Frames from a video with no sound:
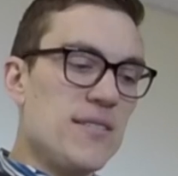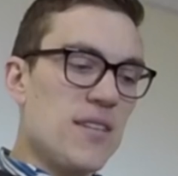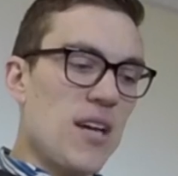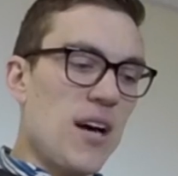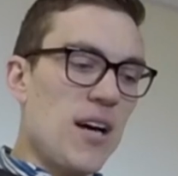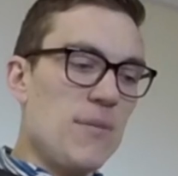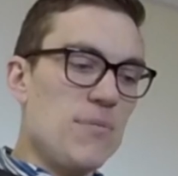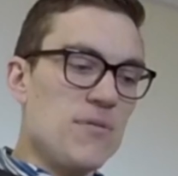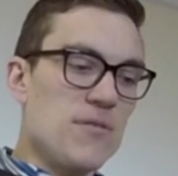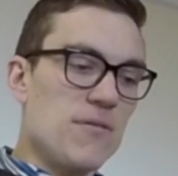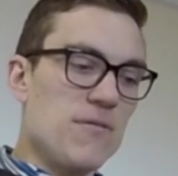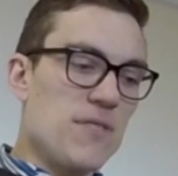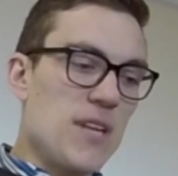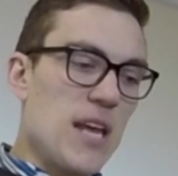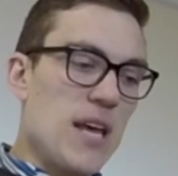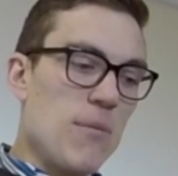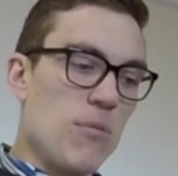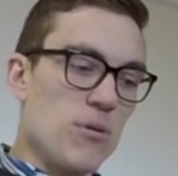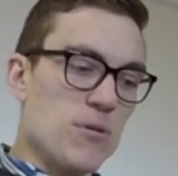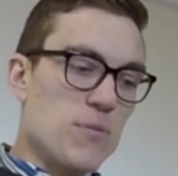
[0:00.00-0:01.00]
types of
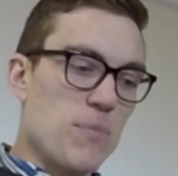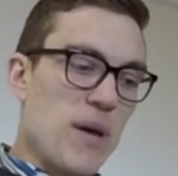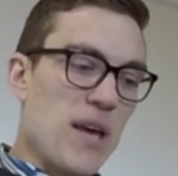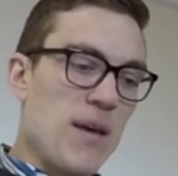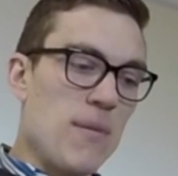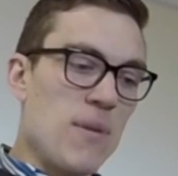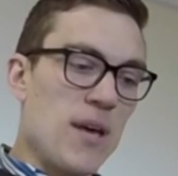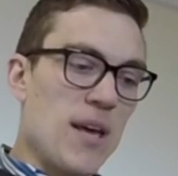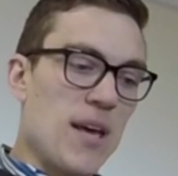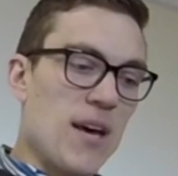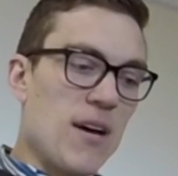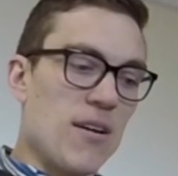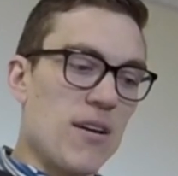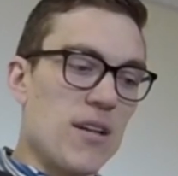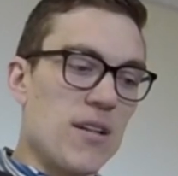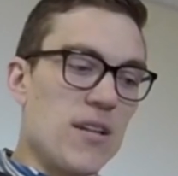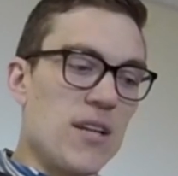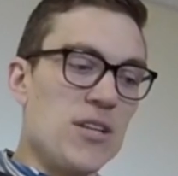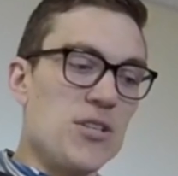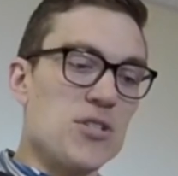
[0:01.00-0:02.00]
tables: payment
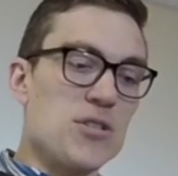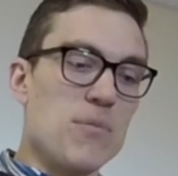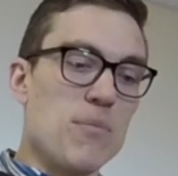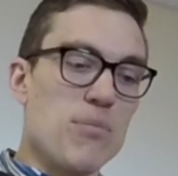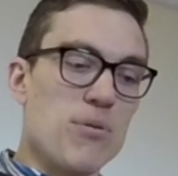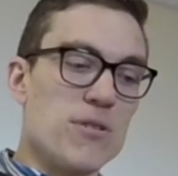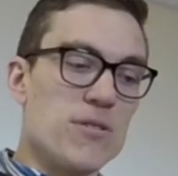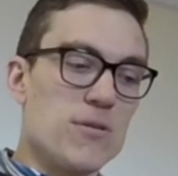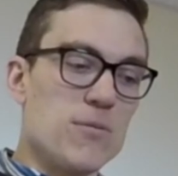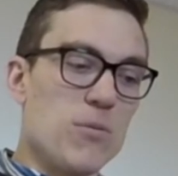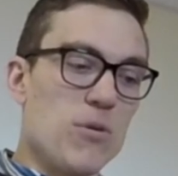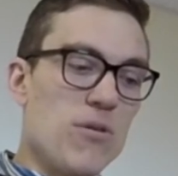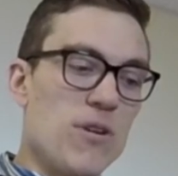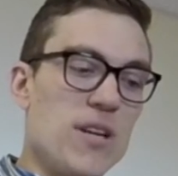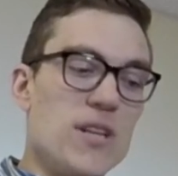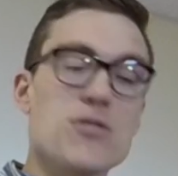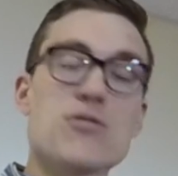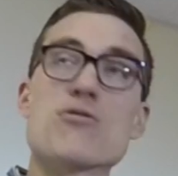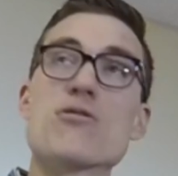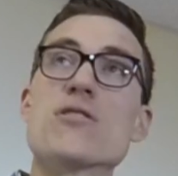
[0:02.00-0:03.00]
calculation, principal and
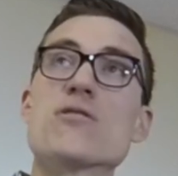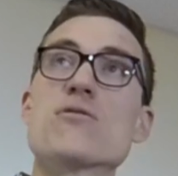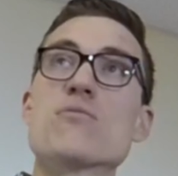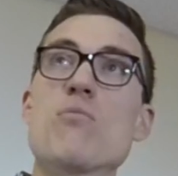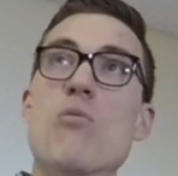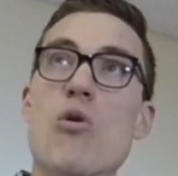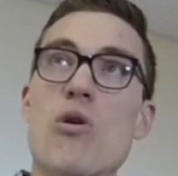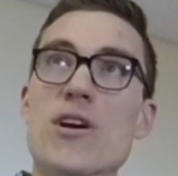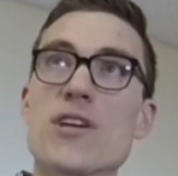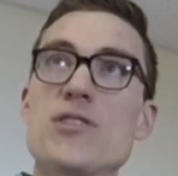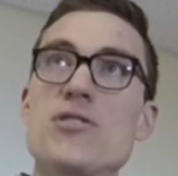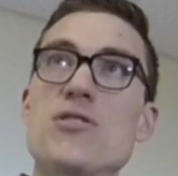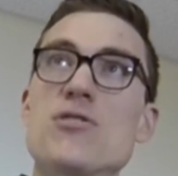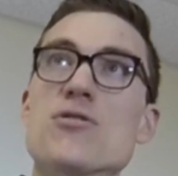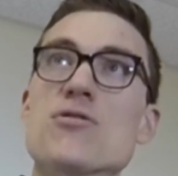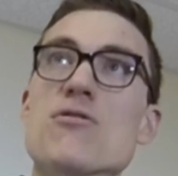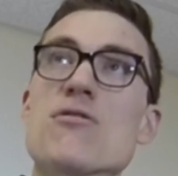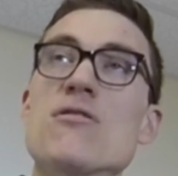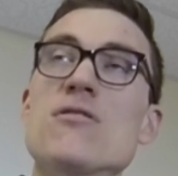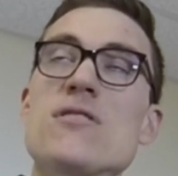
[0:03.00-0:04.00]
interest, mortgage
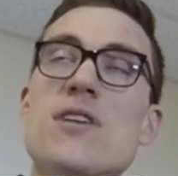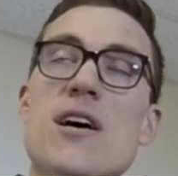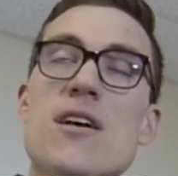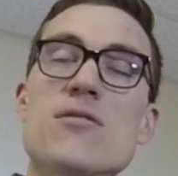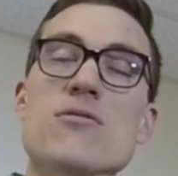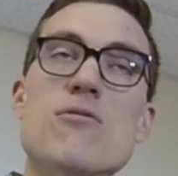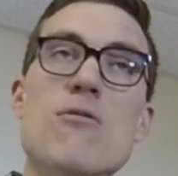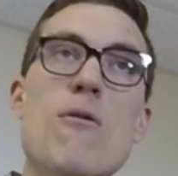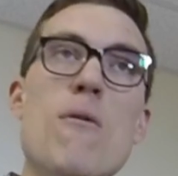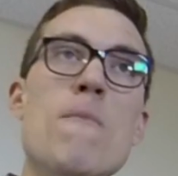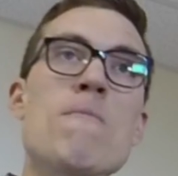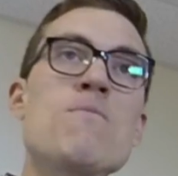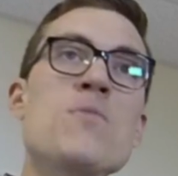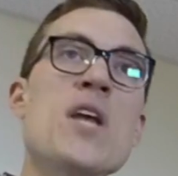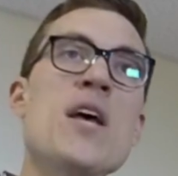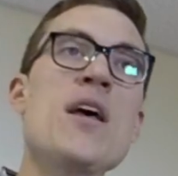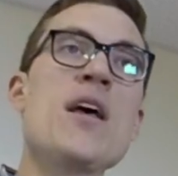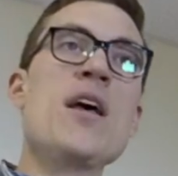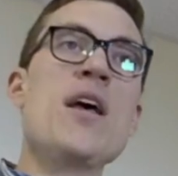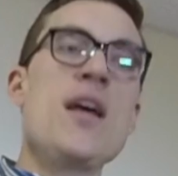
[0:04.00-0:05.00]
insurance, escrow.
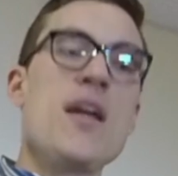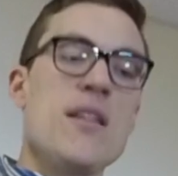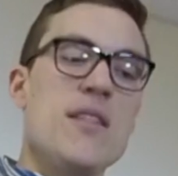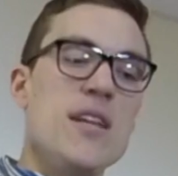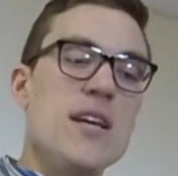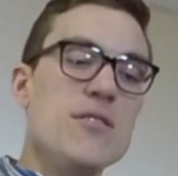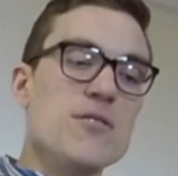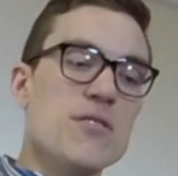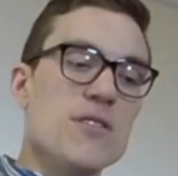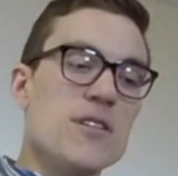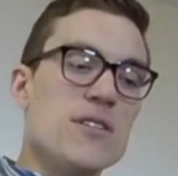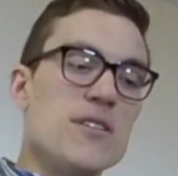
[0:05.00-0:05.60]
These are the